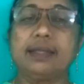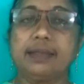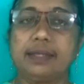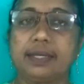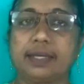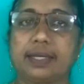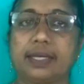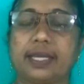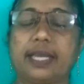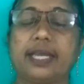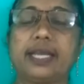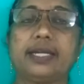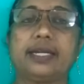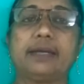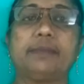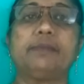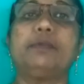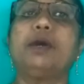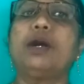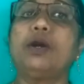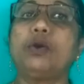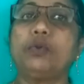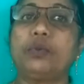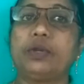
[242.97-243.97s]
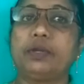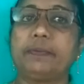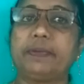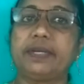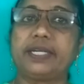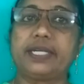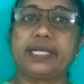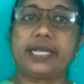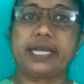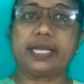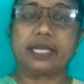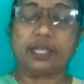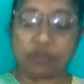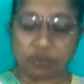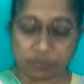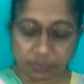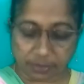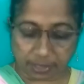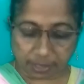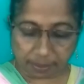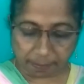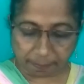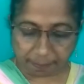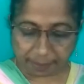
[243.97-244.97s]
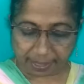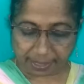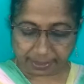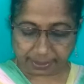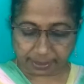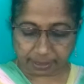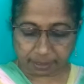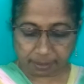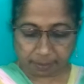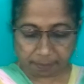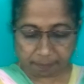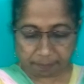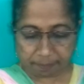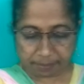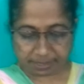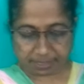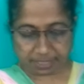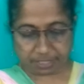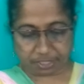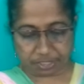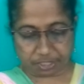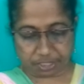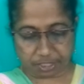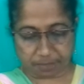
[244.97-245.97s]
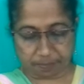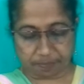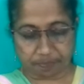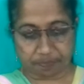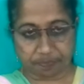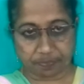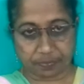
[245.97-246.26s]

the kingdom will be taken over by the British.